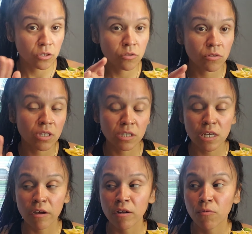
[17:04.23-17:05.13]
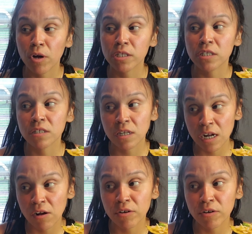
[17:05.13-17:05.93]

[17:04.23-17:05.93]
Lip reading: 2 things out at once, get out,